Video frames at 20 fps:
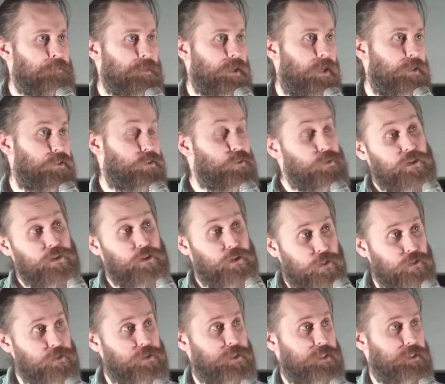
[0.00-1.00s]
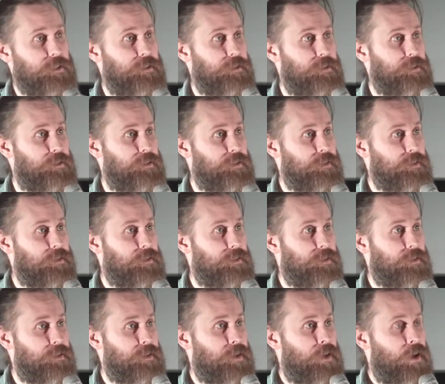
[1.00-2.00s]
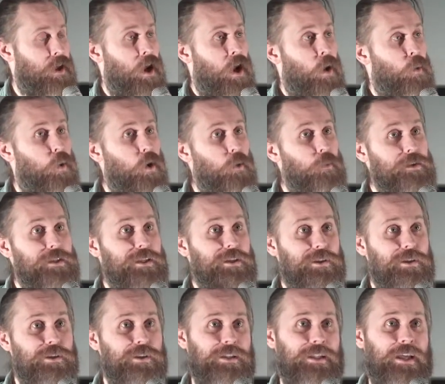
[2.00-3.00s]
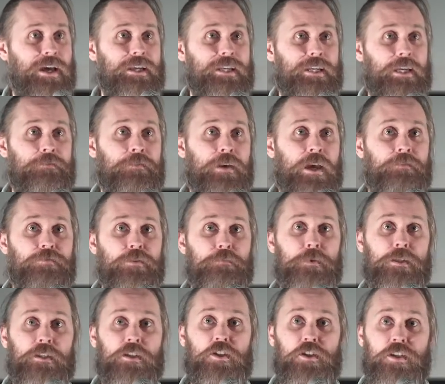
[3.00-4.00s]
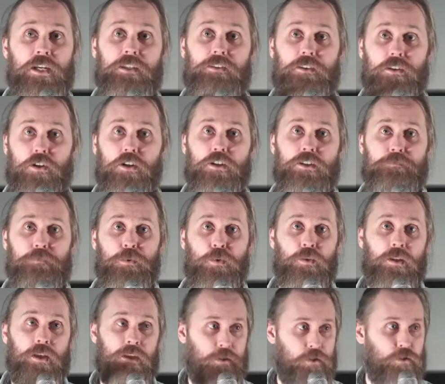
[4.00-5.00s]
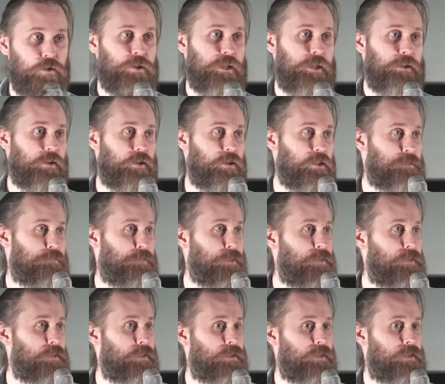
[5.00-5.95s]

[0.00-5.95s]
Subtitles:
Are you doing your duty? What would it look like if everybody shared the gospel like you share the gospel?